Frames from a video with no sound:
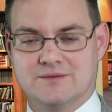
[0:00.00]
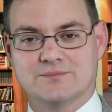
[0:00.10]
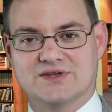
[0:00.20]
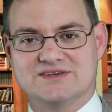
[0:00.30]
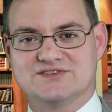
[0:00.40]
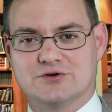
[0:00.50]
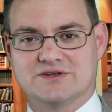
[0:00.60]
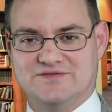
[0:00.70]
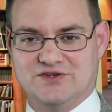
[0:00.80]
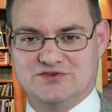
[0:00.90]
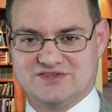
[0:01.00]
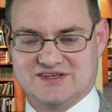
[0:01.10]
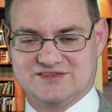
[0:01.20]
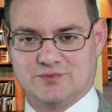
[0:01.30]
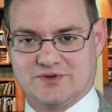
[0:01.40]
Please don't confuse
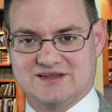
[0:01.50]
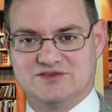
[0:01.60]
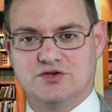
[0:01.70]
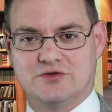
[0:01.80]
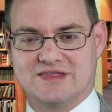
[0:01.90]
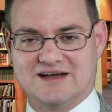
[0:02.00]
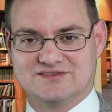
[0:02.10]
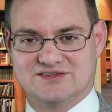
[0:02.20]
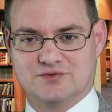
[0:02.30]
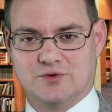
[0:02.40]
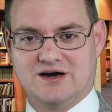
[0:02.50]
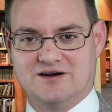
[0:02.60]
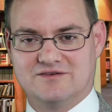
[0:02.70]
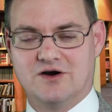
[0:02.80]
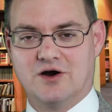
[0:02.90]
this with the
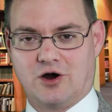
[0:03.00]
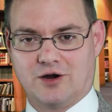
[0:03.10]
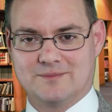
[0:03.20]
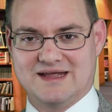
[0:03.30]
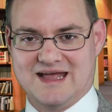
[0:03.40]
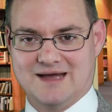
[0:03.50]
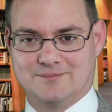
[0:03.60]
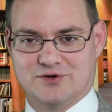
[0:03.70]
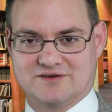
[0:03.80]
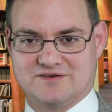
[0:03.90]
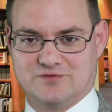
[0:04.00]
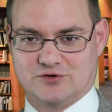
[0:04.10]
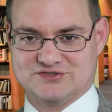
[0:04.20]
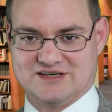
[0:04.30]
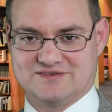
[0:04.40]
2012 Army Handbook
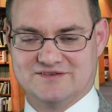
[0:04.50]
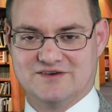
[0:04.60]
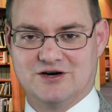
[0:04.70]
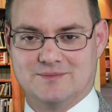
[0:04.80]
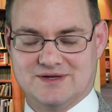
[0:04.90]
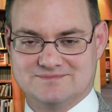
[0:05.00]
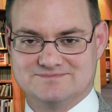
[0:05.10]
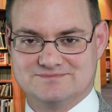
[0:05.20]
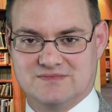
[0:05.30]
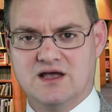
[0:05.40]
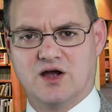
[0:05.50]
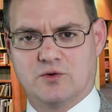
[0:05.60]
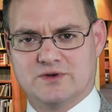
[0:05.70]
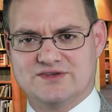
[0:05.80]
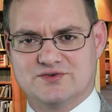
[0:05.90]
for Self-Development,
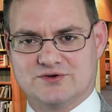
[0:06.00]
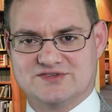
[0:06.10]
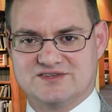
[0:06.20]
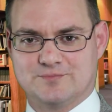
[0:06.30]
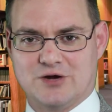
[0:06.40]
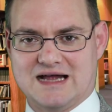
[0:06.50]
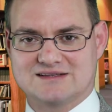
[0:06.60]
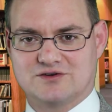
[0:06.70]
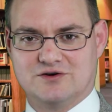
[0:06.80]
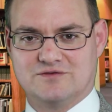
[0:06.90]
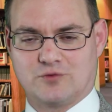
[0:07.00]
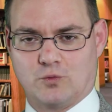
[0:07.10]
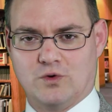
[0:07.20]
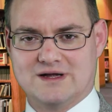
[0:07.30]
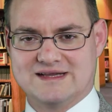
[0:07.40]
a resource that's practical
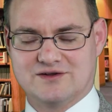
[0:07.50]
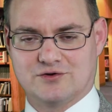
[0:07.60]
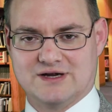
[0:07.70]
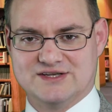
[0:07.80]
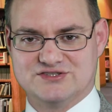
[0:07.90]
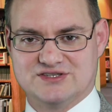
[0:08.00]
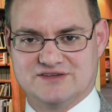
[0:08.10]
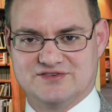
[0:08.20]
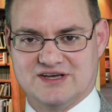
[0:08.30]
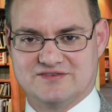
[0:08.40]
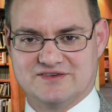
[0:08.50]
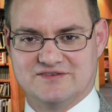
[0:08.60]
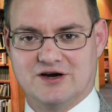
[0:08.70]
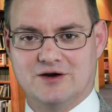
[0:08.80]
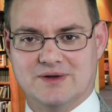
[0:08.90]
for one iteration of
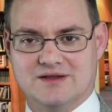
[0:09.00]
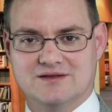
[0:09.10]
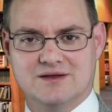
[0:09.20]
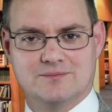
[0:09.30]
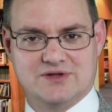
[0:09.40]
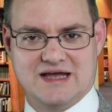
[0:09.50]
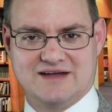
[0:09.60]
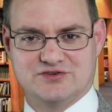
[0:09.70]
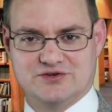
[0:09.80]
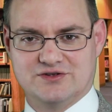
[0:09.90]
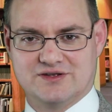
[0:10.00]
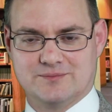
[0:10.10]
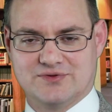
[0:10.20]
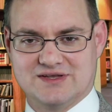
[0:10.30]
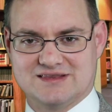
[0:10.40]
self-development, but after you
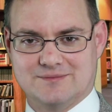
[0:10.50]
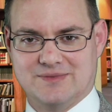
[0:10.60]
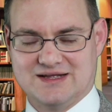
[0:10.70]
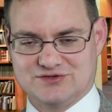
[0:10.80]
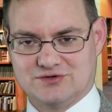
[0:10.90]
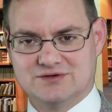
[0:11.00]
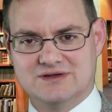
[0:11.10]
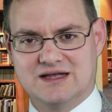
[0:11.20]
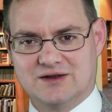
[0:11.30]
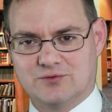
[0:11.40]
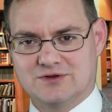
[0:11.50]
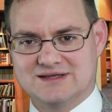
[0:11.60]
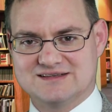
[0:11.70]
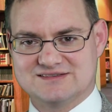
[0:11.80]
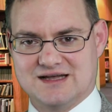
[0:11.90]
complete the manual, it
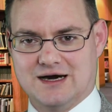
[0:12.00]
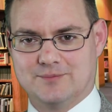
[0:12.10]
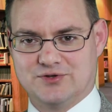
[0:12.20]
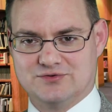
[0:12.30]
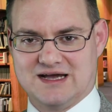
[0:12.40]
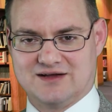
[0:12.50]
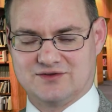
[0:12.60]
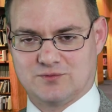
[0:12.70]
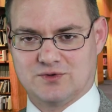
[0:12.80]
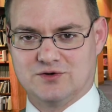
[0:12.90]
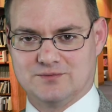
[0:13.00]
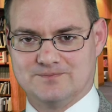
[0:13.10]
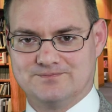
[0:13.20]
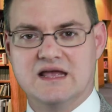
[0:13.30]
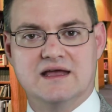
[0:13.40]
really doesn't help you down the road.
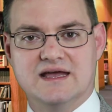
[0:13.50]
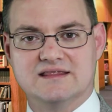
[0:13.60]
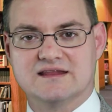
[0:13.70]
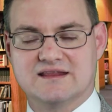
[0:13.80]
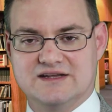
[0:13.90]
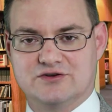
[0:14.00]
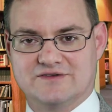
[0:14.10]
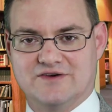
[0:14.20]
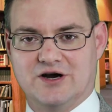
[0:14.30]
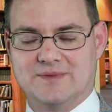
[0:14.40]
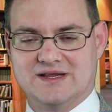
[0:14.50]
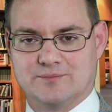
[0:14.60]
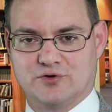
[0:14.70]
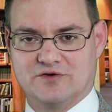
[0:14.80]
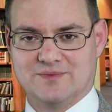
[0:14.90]
In the Leader Development
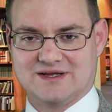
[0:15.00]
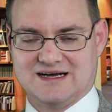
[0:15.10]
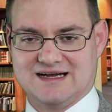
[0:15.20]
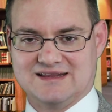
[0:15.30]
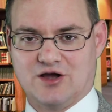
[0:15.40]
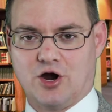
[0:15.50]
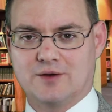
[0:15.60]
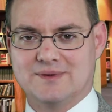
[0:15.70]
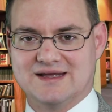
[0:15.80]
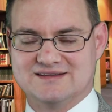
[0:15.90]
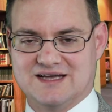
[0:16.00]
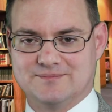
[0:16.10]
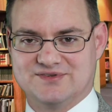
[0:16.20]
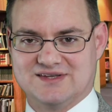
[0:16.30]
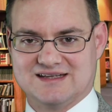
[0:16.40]
Improvement Guide, the Army
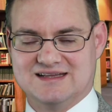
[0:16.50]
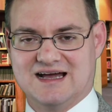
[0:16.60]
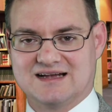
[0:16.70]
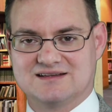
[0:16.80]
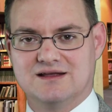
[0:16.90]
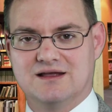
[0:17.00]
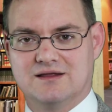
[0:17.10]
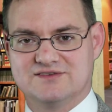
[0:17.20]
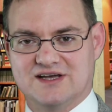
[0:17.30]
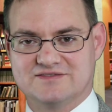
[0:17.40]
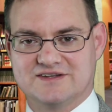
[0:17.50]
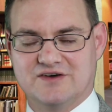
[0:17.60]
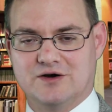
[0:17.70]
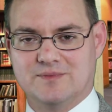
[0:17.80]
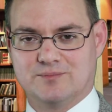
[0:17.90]
attempts to connect
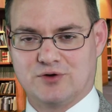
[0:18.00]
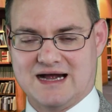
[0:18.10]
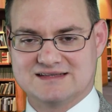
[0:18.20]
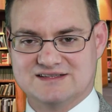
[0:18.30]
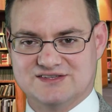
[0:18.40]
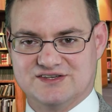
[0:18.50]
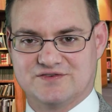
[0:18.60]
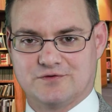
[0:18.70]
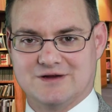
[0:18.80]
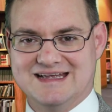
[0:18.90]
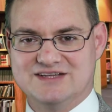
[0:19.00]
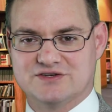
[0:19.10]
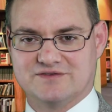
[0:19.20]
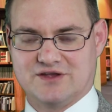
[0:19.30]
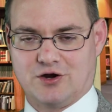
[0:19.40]
self-development practices for
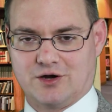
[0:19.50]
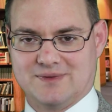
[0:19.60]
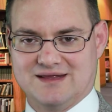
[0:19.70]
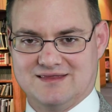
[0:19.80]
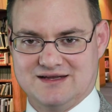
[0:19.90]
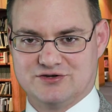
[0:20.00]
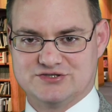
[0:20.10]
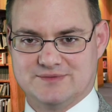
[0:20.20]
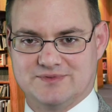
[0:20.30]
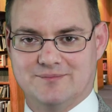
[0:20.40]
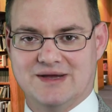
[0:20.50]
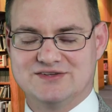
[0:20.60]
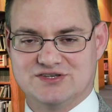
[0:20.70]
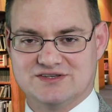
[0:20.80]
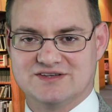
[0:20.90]
each of the Army leadership
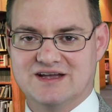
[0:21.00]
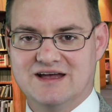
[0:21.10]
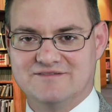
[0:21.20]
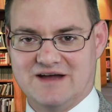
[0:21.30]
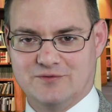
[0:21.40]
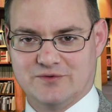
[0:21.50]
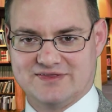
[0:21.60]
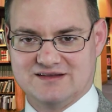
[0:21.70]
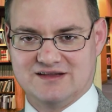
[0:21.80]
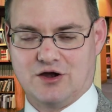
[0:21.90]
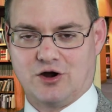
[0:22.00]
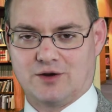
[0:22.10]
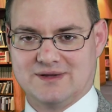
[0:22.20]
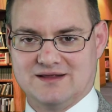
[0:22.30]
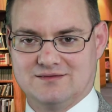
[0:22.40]
dimensions found within the
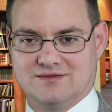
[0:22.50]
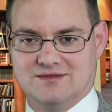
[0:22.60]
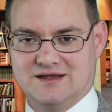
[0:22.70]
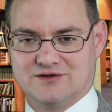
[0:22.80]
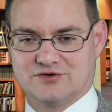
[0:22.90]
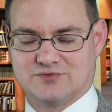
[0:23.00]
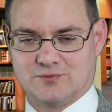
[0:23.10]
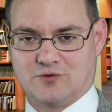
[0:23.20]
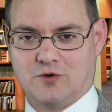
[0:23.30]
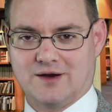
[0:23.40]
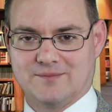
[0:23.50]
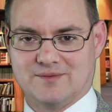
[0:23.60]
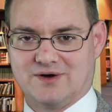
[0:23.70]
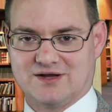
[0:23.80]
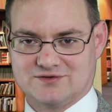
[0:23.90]
Army Leader's
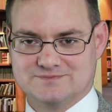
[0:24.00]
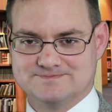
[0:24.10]
Requirement Model.